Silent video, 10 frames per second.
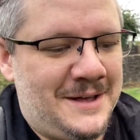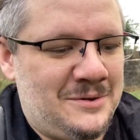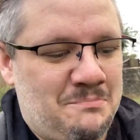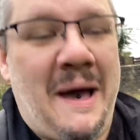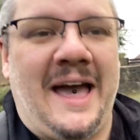
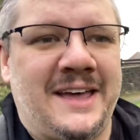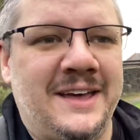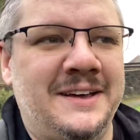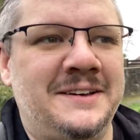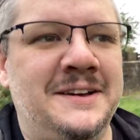back
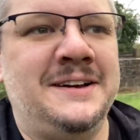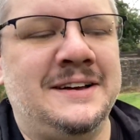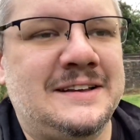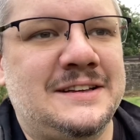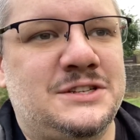
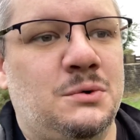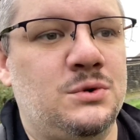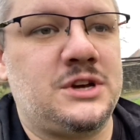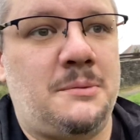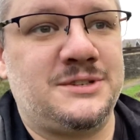to
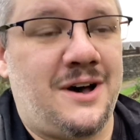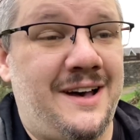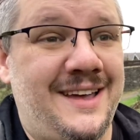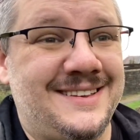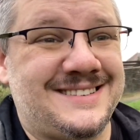all times
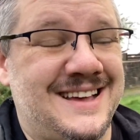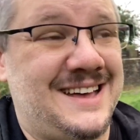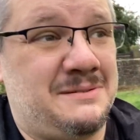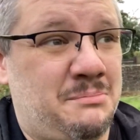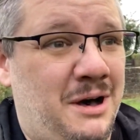highs
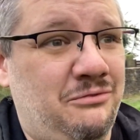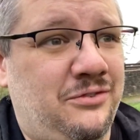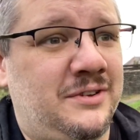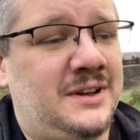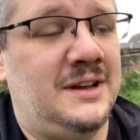and
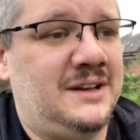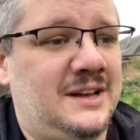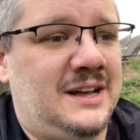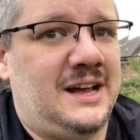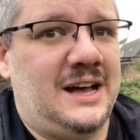above.
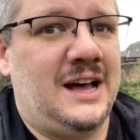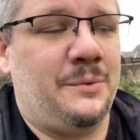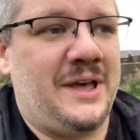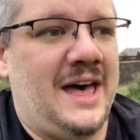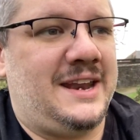Uh,
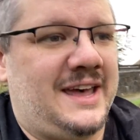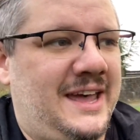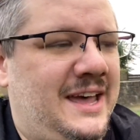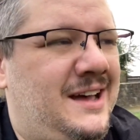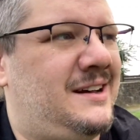we had
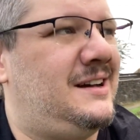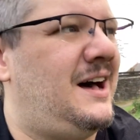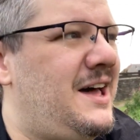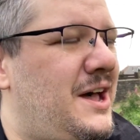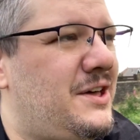a,
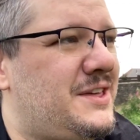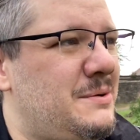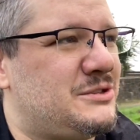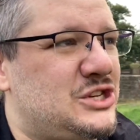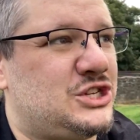I
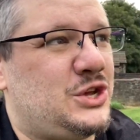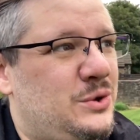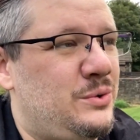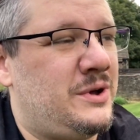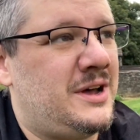think it was a
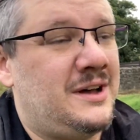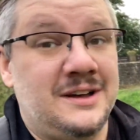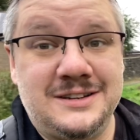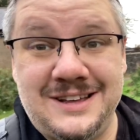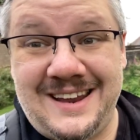
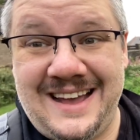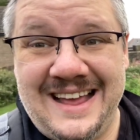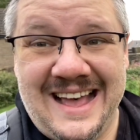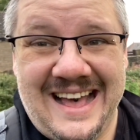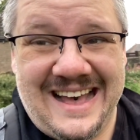
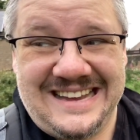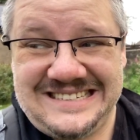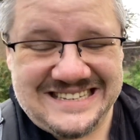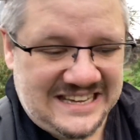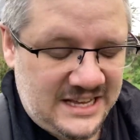
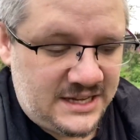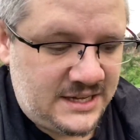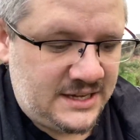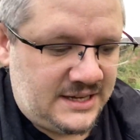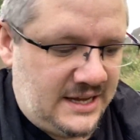$2.80
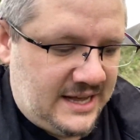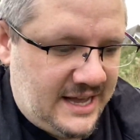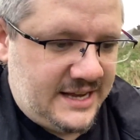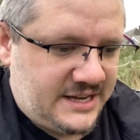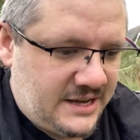
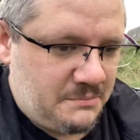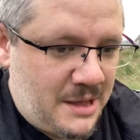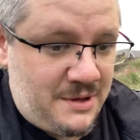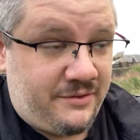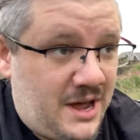ADA,
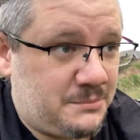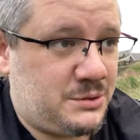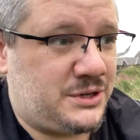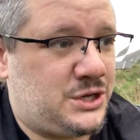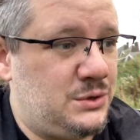maybe even up
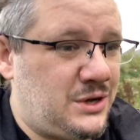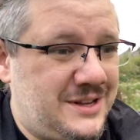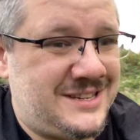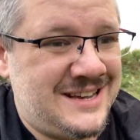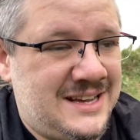to a
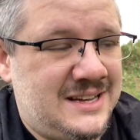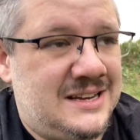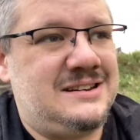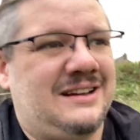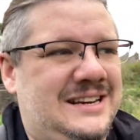
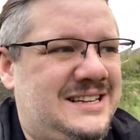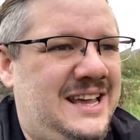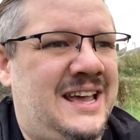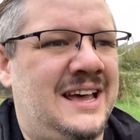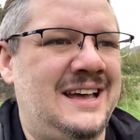
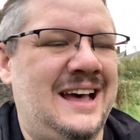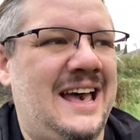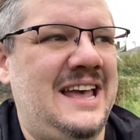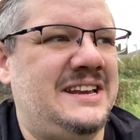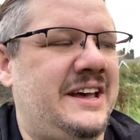$2.90
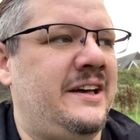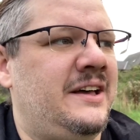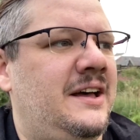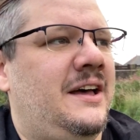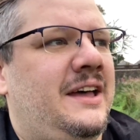ADA
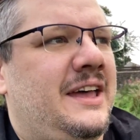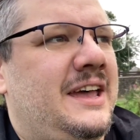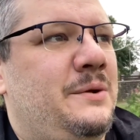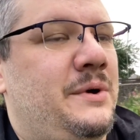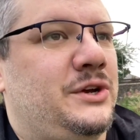
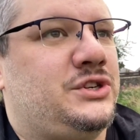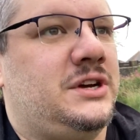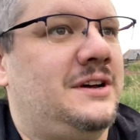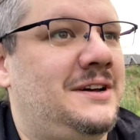in which,